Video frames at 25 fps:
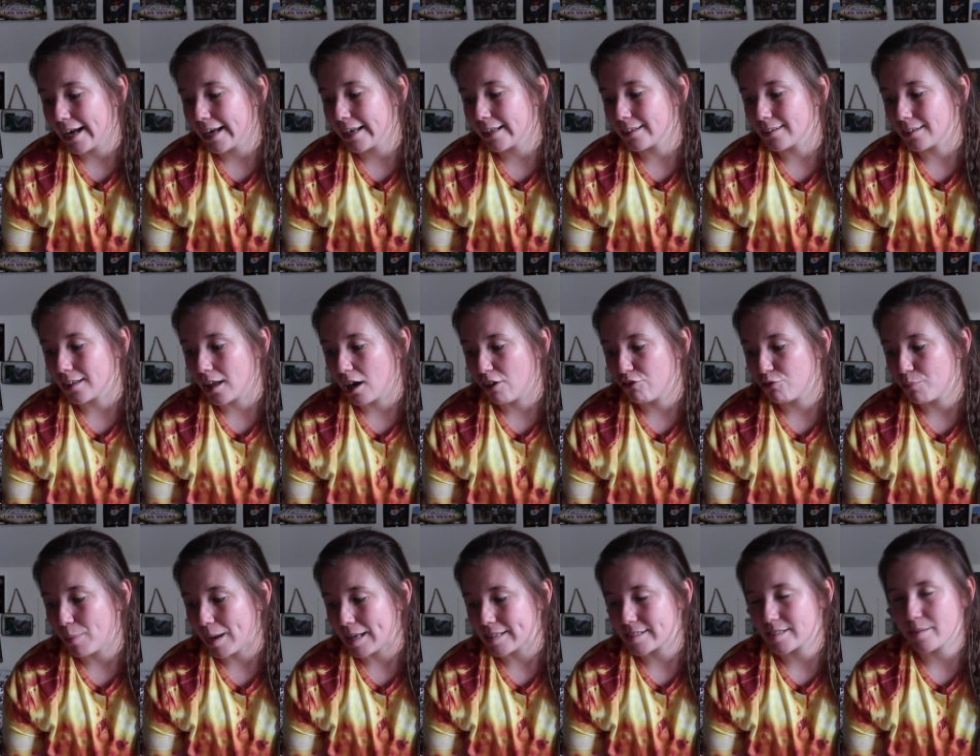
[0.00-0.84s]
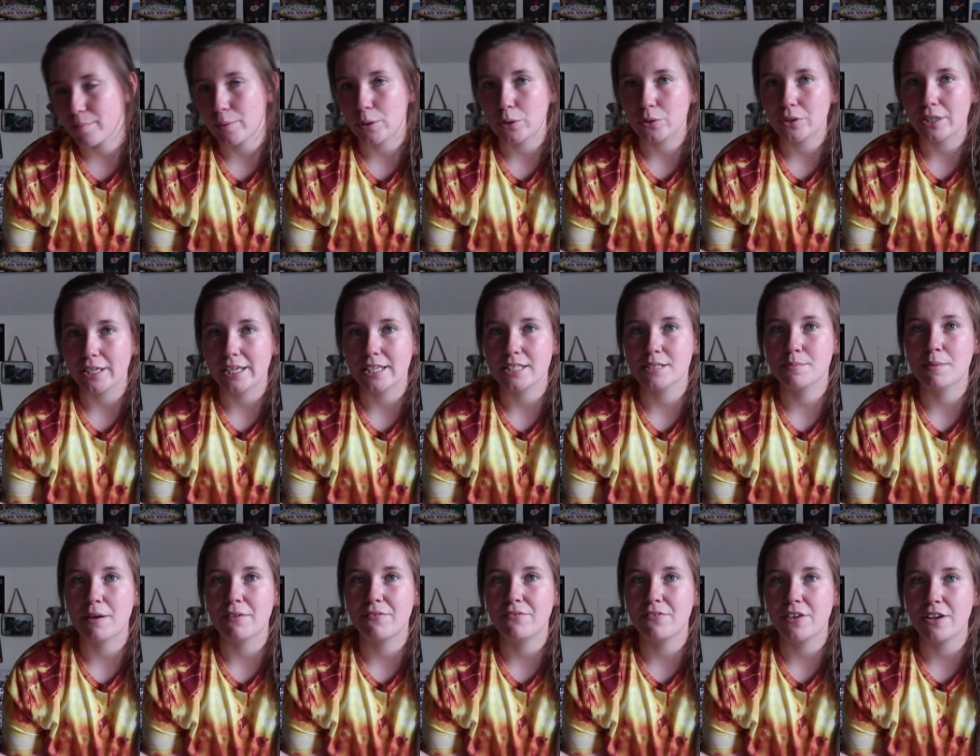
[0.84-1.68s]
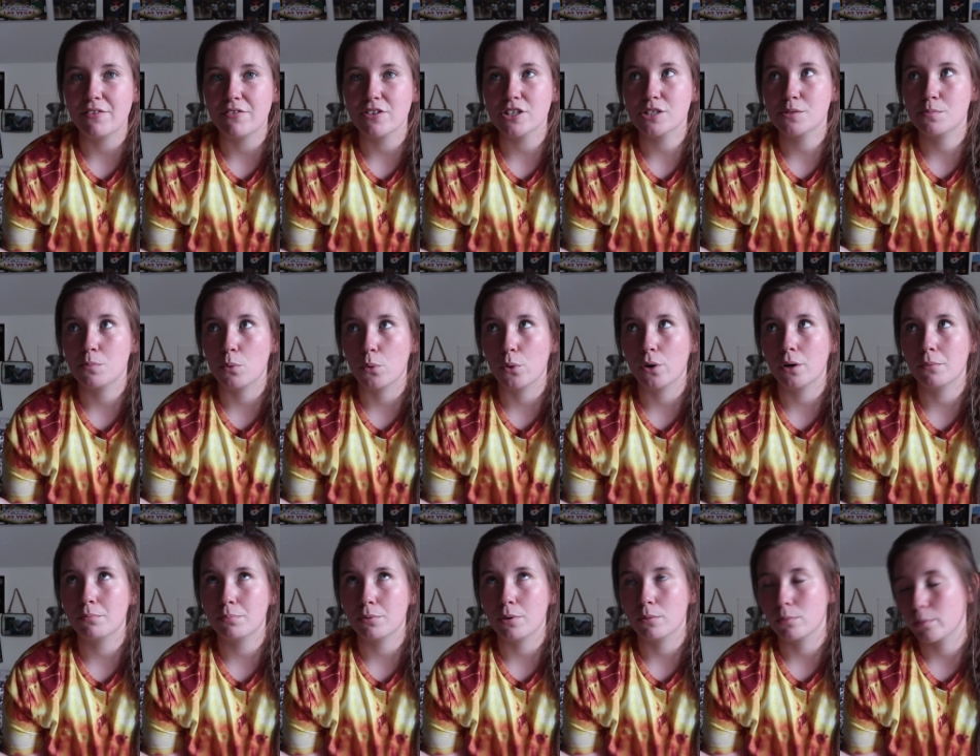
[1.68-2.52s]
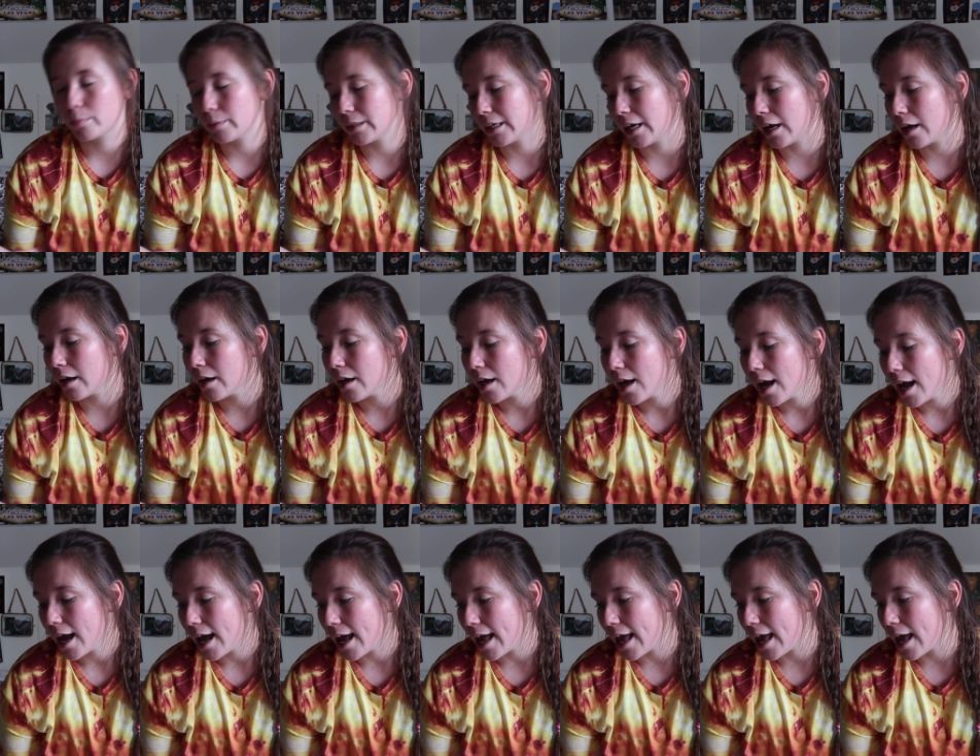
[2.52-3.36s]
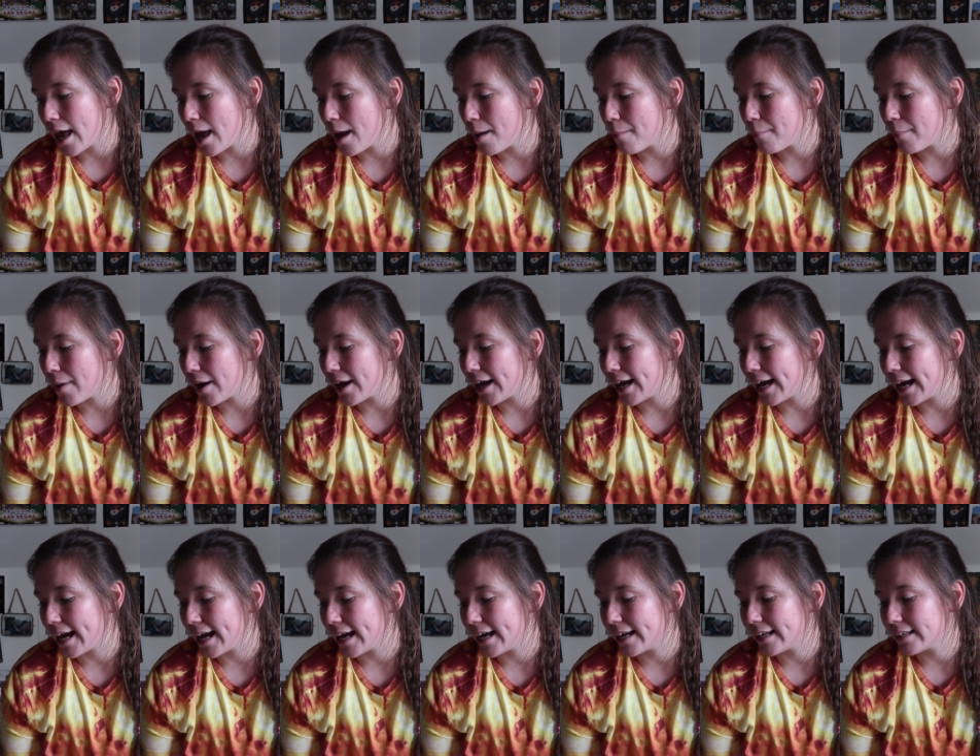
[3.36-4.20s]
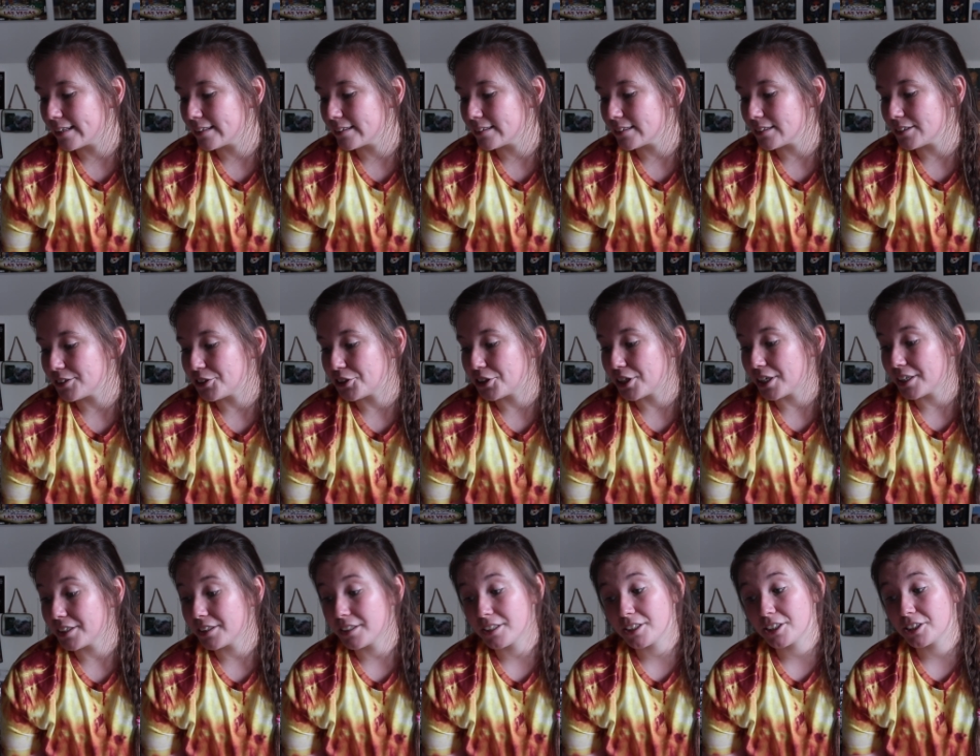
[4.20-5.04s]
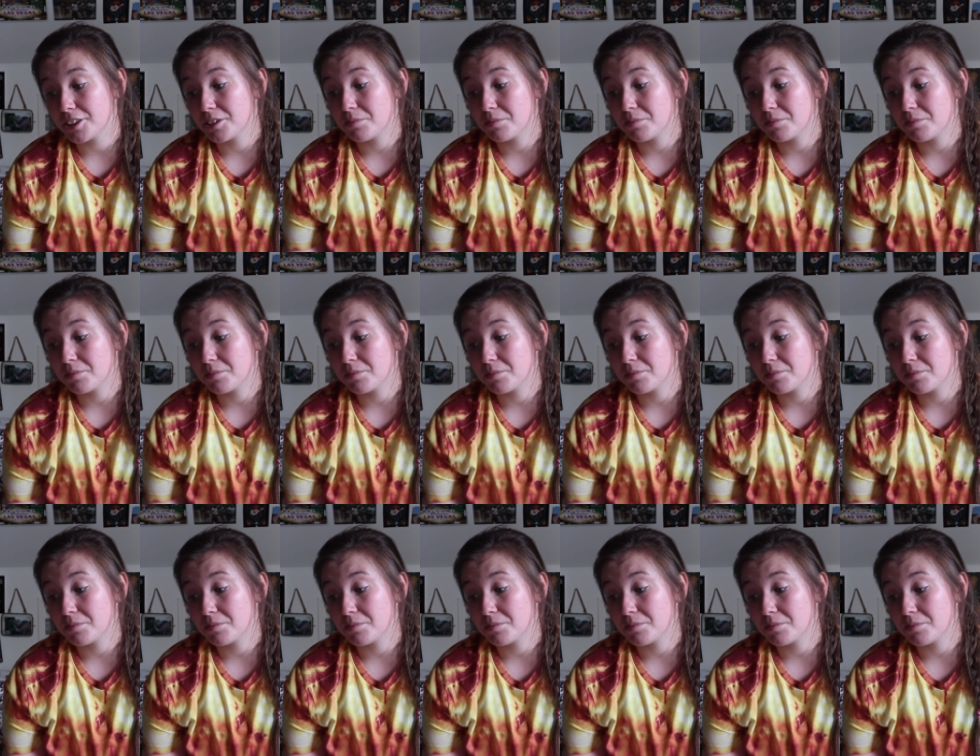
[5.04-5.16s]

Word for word: love basketball, like it's my favourite sport, probably, yeah. Um, and yeah, you just